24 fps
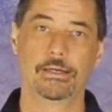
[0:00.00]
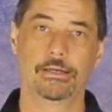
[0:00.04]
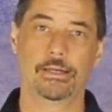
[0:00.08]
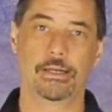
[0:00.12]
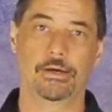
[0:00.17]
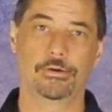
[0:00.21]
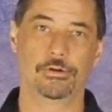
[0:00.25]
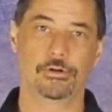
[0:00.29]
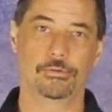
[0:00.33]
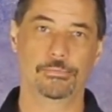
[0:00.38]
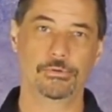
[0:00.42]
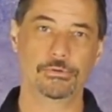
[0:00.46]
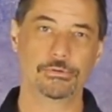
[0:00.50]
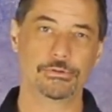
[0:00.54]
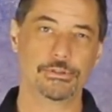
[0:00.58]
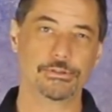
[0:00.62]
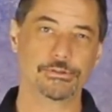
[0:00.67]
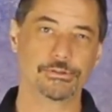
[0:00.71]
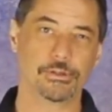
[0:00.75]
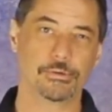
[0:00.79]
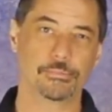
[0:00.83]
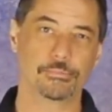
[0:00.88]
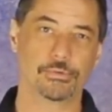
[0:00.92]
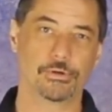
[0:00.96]
Now, your immune
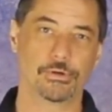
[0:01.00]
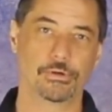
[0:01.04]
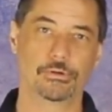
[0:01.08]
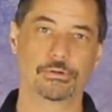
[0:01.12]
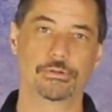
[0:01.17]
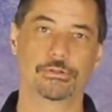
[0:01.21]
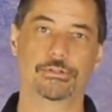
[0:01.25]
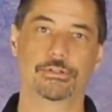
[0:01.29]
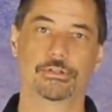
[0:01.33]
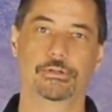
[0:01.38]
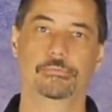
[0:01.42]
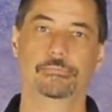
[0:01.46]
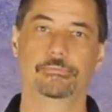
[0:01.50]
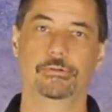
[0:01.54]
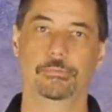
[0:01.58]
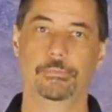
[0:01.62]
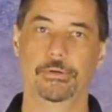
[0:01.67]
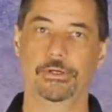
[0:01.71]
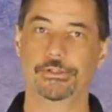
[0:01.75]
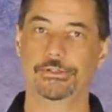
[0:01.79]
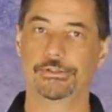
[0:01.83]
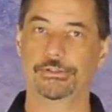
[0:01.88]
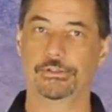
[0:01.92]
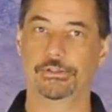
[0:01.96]
system produces
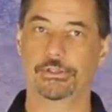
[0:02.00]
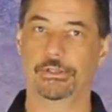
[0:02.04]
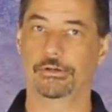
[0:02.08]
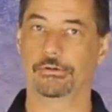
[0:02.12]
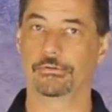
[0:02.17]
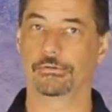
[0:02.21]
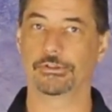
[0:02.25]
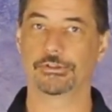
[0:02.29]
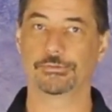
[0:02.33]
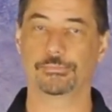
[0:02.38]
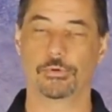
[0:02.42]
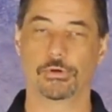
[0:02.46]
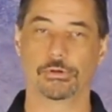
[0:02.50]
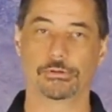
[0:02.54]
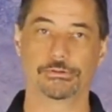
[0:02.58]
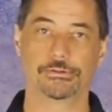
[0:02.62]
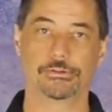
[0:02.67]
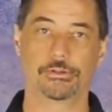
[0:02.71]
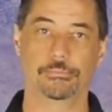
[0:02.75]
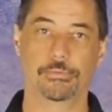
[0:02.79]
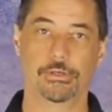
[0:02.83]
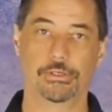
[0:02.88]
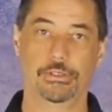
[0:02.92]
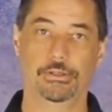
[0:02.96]
inflammation in a response
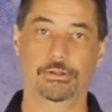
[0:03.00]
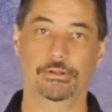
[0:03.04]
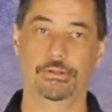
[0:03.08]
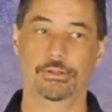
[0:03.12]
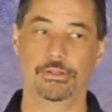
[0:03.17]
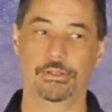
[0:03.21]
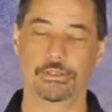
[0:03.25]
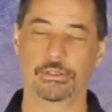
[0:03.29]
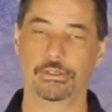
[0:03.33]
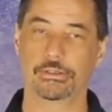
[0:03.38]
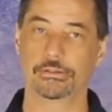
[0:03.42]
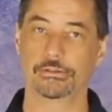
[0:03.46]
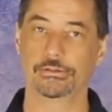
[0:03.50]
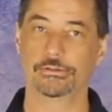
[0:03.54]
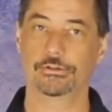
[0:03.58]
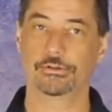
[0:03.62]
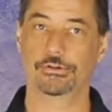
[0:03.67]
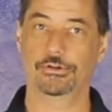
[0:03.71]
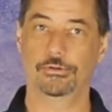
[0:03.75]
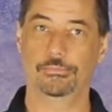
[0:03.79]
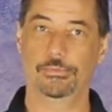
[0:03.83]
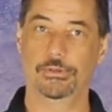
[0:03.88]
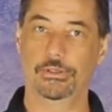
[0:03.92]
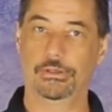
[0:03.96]
to many things.
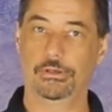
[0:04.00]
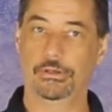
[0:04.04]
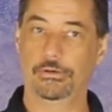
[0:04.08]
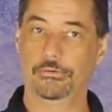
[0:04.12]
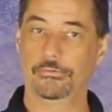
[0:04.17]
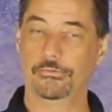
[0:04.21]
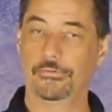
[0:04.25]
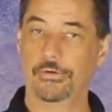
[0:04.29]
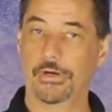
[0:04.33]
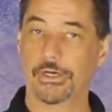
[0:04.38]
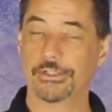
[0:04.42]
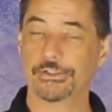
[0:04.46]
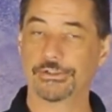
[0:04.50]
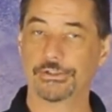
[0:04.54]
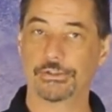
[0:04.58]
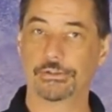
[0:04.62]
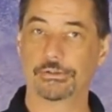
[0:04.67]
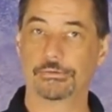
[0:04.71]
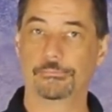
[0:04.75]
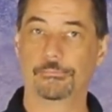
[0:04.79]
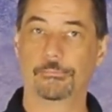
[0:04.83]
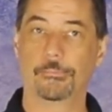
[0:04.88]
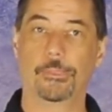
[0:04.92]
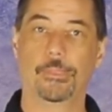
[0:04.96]
Could be an
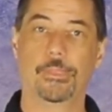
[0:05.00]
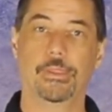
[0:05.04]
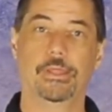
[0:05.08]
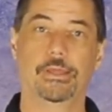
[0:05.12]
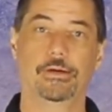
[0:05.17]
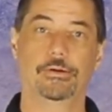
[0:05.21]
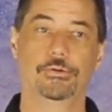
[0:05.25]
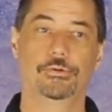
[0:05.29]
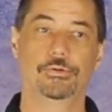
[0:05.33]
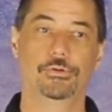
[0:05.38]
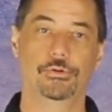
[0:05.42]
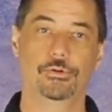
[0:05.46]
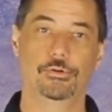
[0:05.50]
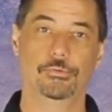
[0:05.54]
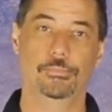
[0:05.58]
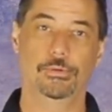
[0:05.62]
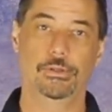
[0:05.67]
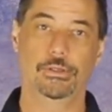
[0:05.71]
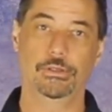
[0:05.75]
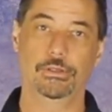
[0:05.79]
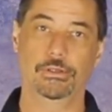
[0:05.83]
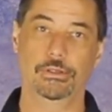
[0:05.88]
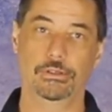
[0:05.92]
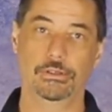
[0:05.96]
infection, it could
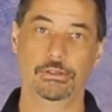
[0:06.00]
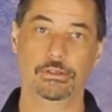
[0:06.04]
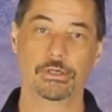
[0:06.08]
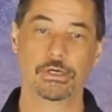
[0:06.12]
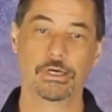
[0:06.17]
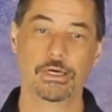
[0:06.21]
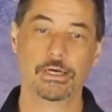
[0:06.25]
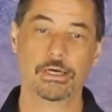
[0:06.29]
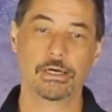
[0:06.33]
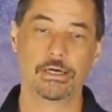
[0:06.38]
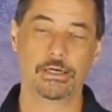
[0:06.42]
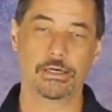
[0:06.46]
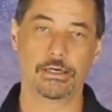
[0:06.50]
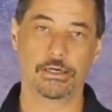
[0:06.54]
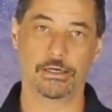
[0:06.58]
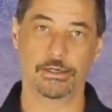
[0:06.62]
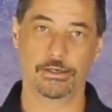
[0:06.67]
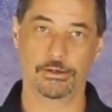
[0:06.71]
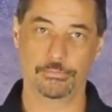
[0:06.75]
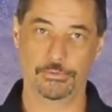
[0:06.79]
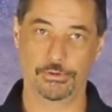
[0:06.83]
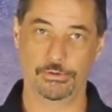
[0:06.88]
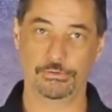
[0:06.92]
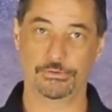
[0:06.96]
be
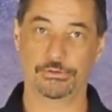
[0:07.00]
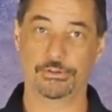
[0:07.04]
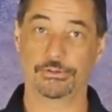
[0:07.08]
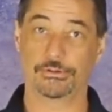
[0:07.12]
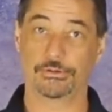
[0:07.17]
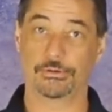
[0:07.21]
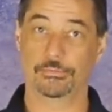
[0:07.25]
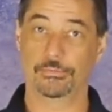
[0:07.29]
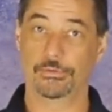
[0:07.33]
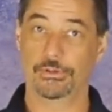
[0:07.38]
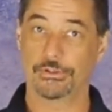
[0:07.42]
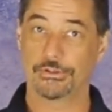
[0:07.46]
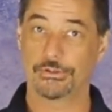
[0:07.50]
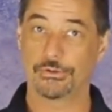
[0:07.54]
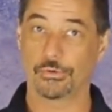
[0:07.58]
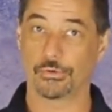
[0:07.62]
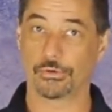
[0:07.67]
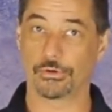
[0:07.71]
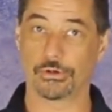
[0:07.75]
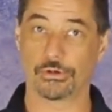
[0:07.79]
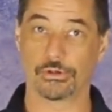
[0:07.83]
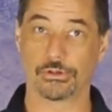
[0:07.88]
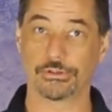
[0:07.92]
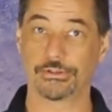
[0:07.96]
an immune system
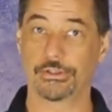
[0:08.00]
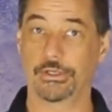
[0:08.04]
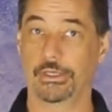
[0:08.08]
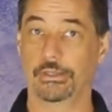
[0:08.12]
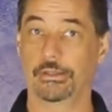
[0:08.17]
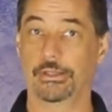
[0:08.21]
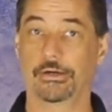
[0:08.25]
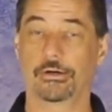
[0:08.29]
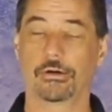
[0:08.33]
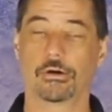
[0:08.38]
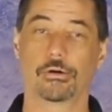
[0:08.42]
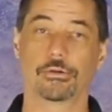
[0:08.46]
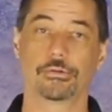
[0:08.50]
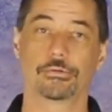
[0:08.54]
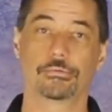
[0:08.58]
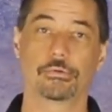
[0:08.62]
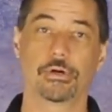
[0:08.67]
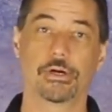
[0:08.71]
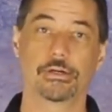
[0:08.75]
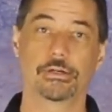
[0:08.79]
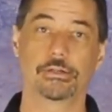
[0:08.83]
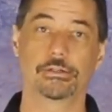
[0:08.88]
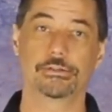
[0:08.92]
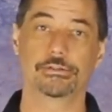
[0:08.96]
disorder, say like
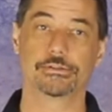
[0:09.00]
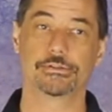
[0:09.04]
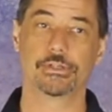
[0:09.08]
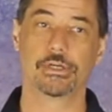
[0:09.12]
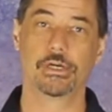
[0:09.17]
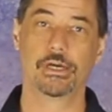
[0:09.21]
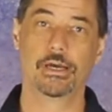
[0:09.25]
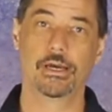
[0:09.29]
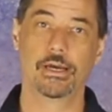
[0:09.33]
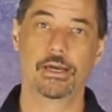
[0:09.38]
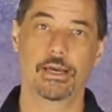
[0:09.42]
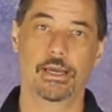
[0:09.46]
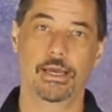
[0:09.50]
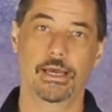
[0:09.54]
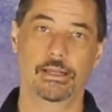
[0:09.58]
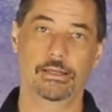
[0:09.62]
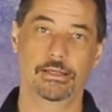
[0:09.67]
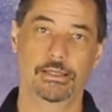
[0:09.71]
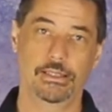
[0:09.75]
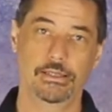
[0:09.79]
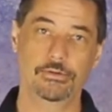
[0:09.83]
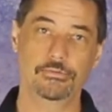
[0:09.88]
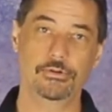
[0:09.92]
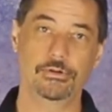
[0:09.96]
arthritis,
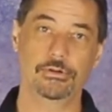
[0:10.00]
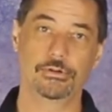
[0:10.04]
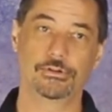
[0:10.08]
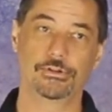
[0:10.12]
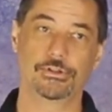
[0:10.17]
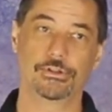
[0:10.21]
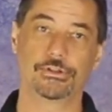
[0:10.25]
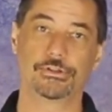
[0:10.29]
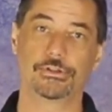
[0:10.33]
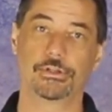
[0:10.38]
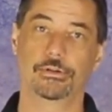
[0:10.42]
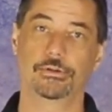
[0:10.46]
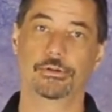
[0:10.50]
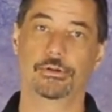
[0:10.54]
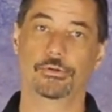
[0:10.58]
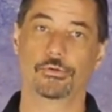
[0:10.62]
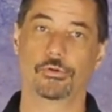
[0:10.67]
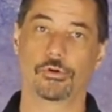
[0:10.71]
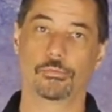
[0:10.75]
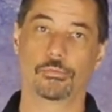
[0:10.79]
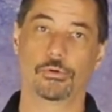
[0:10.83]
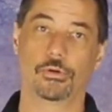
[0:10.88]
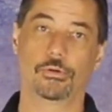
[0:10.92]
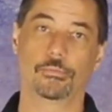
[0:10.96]
and even just in the
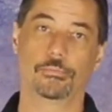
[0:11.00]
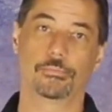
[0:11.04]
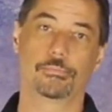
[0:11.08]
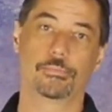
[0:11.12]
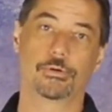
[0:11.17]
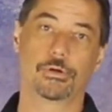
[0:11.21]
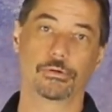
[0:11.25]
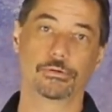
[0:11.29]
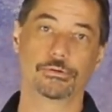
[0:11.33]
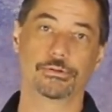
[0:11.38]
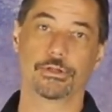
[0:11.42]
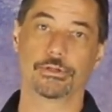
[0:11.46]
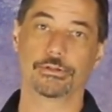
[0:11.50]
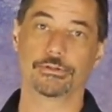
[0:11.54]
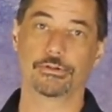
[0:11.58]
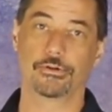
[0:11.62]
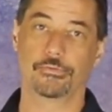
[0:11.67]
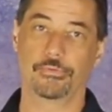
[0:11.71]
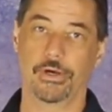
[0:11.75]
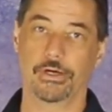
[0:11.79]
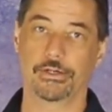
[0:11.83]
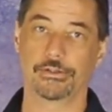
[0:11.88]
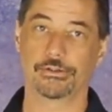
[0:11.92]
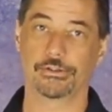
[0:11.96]
normal process
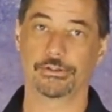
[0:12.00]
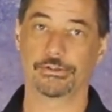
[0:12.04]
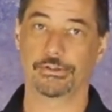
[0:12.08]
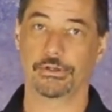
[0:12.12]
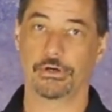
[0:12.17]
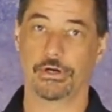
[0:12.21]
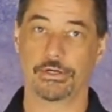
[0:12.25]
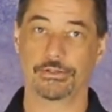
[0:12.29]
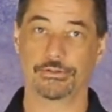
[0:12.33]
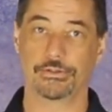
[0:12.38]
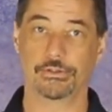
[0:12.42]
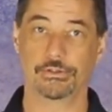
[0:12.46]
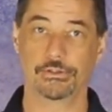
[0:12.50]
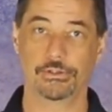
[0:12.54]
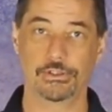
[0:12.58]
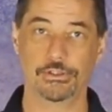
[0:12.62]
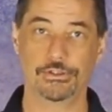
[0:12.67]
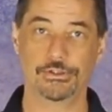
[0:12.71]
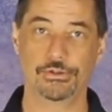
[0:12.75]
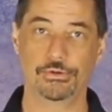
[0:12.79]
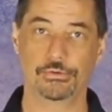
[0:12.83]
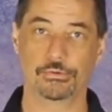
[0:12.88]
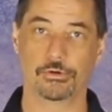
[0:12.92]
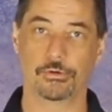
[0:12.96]
of exercise and
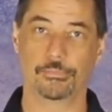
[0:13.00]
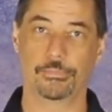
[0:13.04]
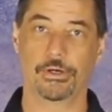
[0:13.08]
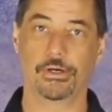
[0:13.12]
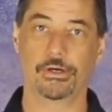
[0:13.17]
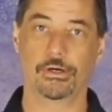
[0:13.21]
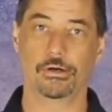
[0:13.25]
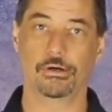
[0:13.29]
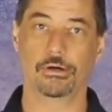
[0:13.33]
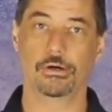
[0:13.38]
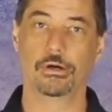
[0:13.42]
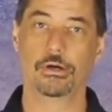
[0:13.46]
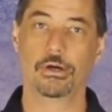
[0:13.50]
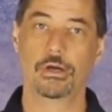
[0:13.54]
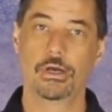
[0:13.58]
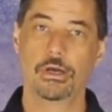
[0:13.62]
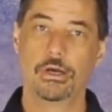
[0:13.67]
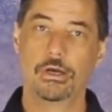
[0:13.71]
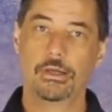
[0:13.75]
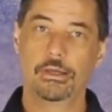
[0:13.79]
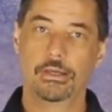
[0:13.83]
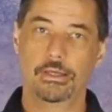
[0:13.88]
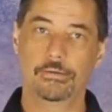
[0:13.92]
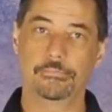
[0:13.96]
tissue repair,
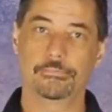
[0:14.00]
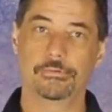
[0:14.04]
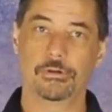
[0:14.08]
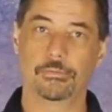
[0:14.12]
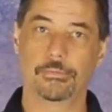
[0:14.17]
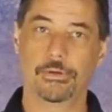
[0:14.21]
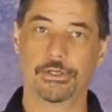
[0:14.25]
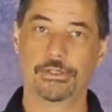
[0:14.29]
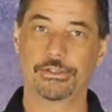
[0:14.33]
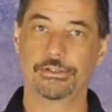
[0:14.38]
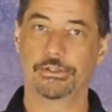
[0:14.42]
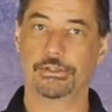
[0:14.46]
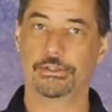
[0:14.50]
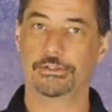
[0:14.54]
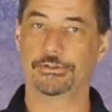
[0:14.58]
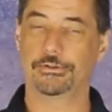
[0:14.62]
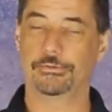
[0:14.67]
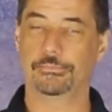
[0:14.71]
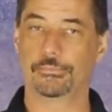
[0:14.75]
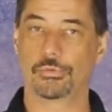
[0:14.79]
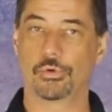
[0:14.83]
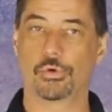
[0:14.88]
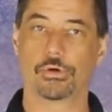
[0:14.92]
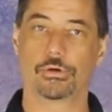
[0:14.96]
inflammation is
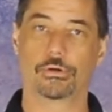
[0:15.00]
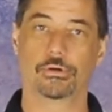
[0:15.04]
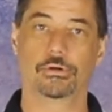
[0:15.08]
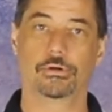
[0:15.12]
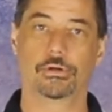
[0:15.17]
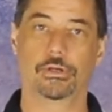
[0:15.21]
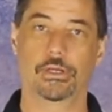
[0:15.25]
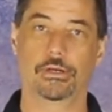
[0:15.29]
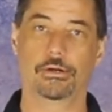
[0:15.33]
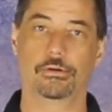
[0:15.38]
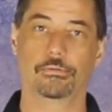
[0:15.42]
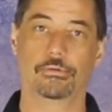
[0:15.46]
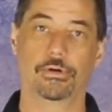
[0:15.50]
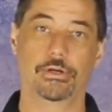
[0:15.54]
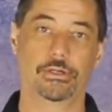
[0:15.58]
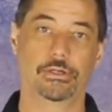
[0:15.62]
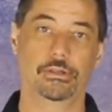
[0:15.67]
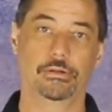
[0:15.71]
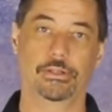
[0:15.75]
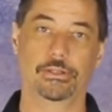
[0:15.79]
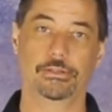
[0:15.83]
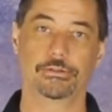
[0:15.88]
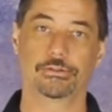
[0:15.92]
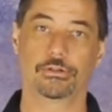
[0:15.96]
important and it
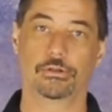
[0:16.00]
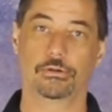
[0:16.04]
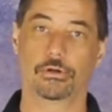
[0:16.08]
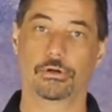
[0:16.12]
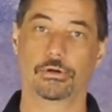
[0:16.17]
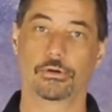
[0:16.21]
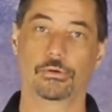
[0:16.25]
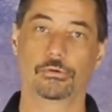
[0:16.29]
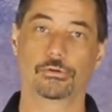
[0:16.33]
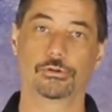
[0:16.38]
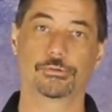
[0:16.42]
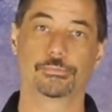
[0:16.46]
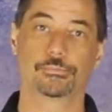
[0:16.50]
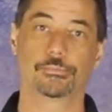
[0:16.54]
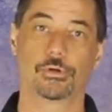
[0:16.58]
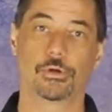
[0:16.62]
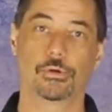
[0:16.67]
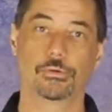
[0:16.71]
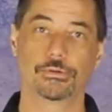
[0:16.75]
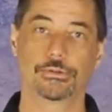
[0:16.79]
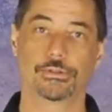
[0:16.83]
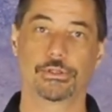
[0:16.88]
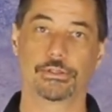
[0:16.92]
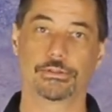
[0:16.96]
regulates a lot of those
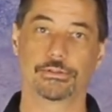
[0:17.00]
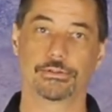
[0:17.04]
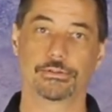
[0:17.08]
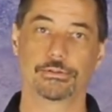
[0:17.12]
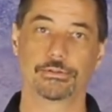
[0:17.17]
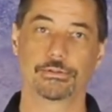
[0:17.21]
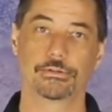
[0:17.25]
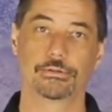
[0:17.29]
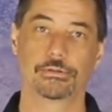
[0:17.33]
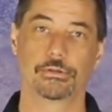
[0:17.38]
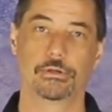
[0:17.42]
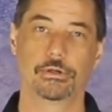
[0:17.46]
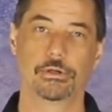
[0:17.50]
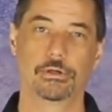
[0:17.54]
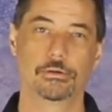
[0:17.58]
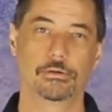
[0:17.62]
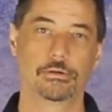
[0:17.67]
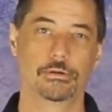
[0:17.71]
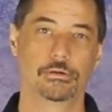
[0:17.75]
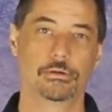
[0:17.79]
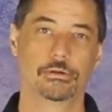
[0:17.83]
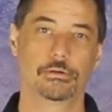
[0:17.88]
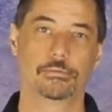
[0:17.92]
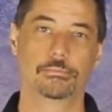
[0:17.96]
processes.
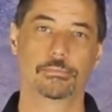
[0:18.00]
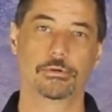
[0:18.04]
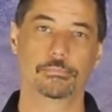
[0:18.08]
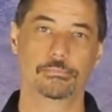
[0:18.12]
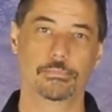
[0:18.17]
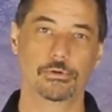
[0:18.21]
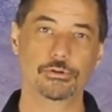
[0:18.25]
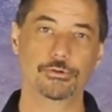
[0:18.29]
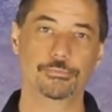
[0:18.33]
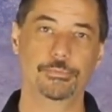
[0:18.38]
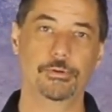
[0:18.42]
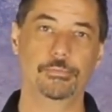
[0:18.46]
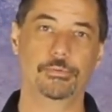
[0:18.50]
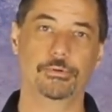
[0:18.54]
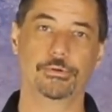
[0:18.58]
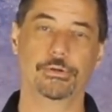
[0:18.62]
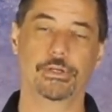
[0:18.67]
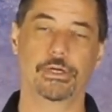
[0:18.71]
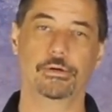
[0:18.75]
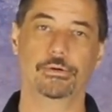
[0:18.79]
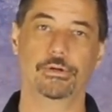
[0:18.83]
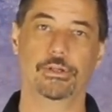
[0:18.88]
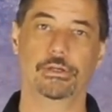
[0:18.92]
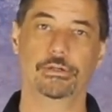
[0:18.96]
But most people
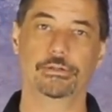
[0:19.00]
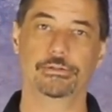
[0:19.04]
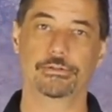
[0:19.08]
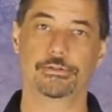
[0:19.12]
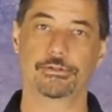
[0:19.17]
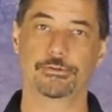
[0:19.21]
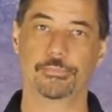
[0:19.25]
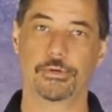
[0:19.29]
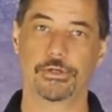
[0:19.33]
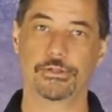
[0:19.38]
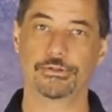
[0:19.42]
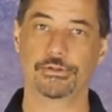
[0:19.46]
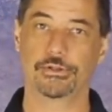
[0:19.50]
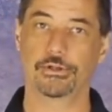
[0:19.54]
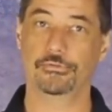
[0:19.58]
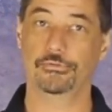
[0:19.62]
nowadays, especially